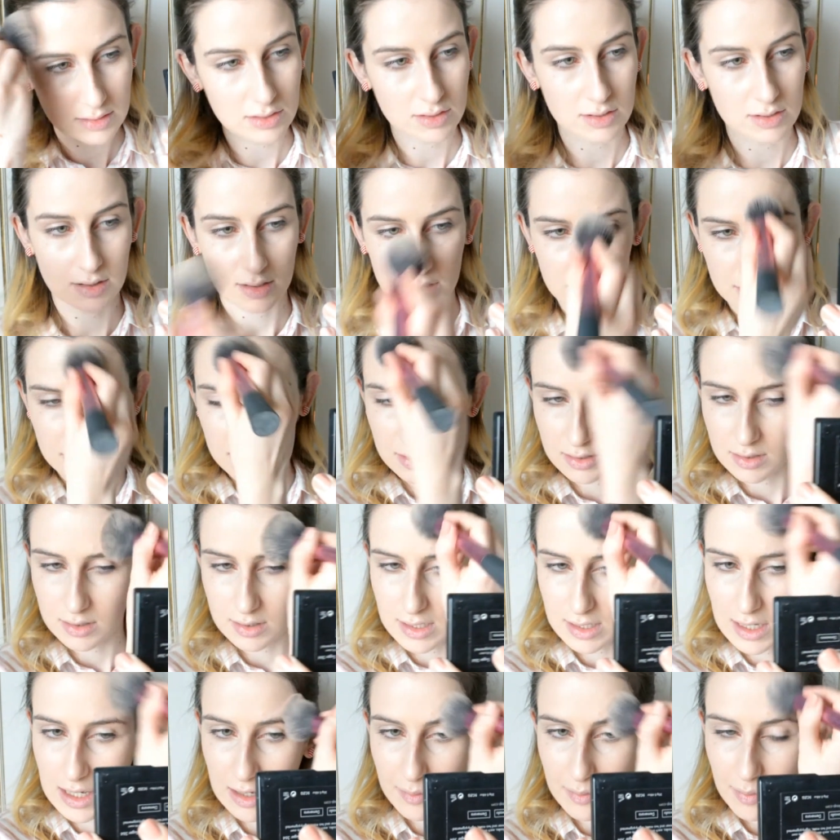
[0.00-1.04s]
just just
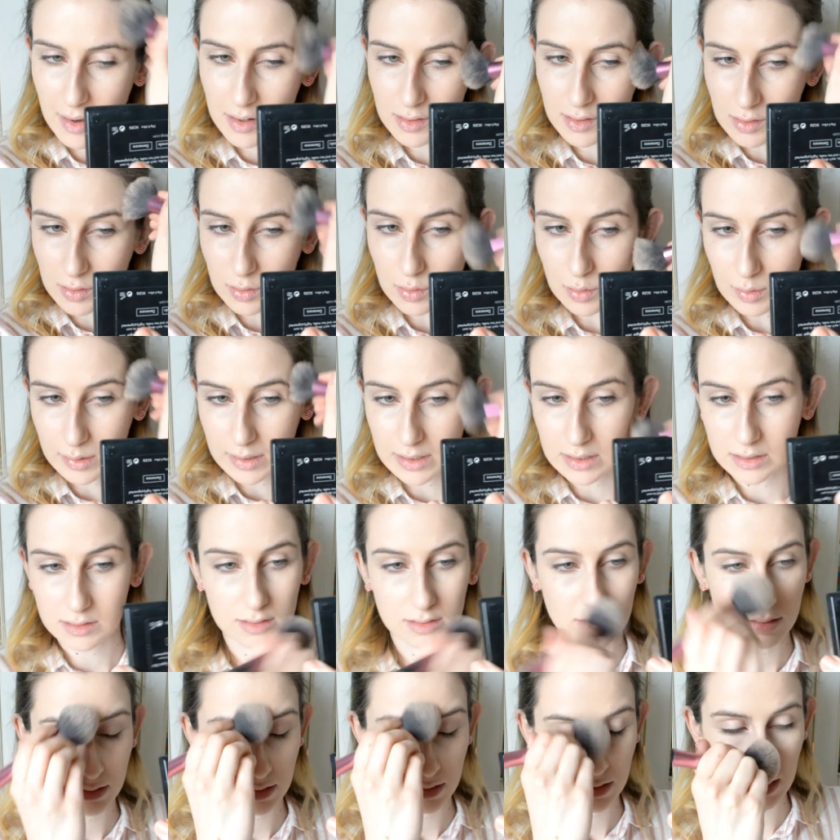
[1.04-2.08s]
keep on going
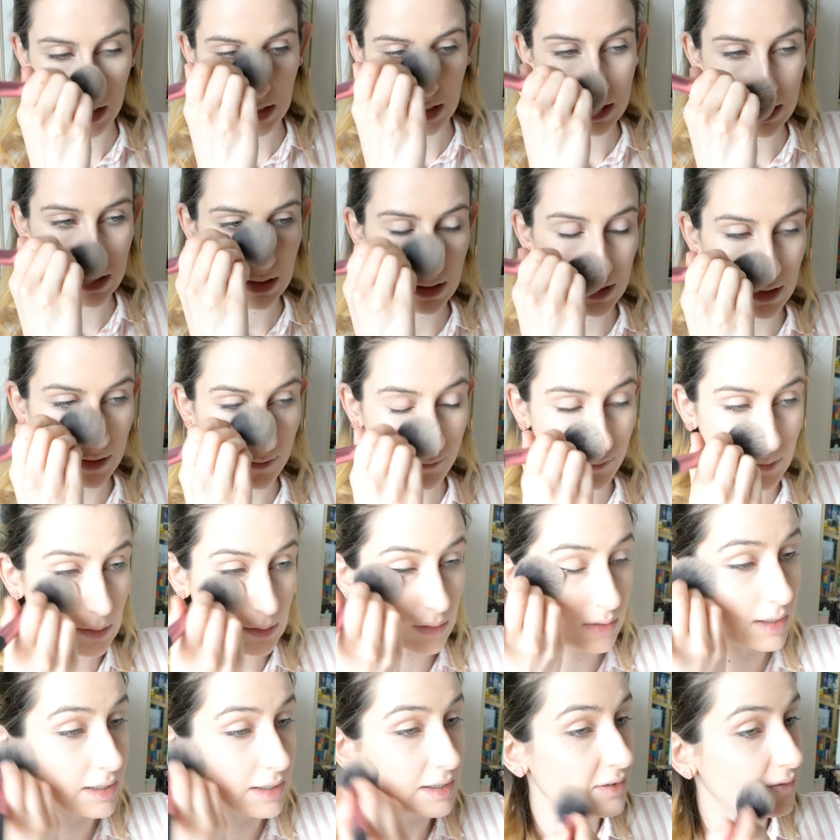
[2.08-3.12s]
until you feel
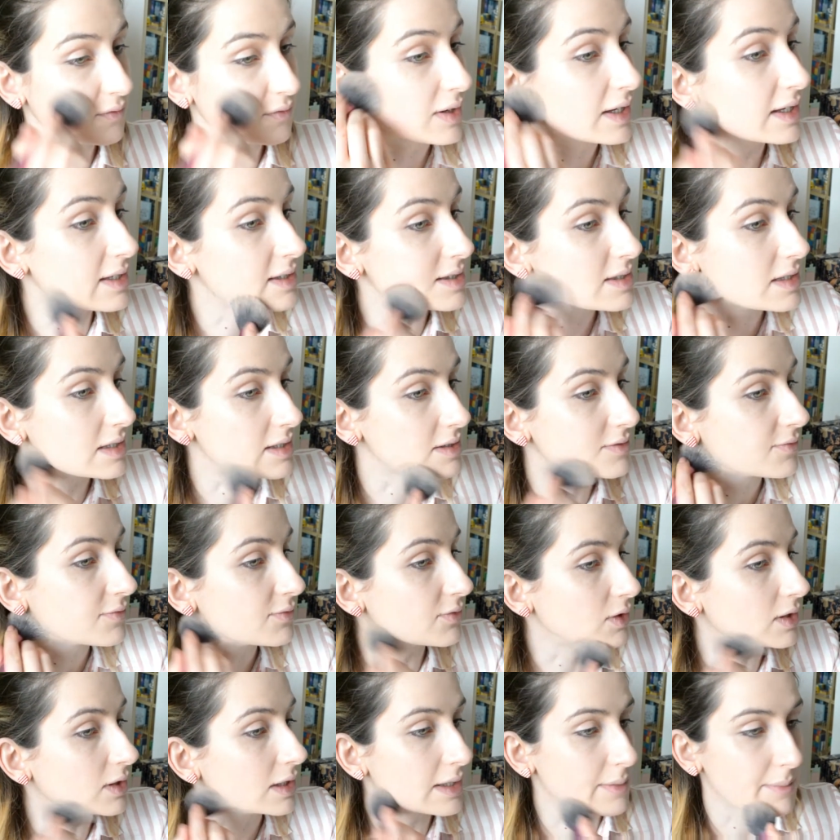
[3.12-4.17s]
like your face is
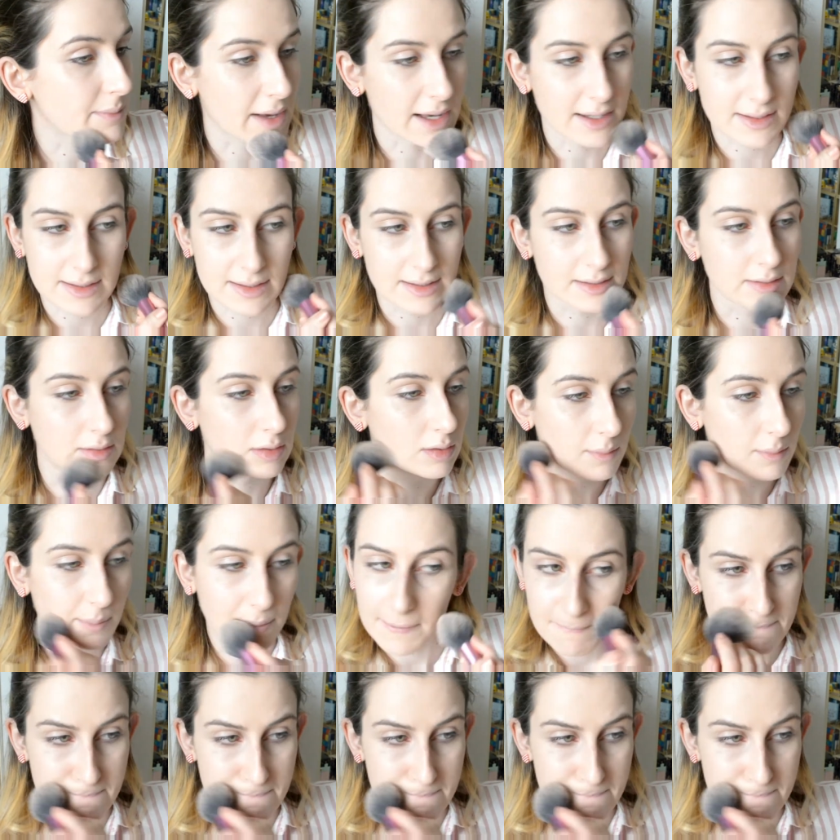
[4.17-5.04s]
fully matted up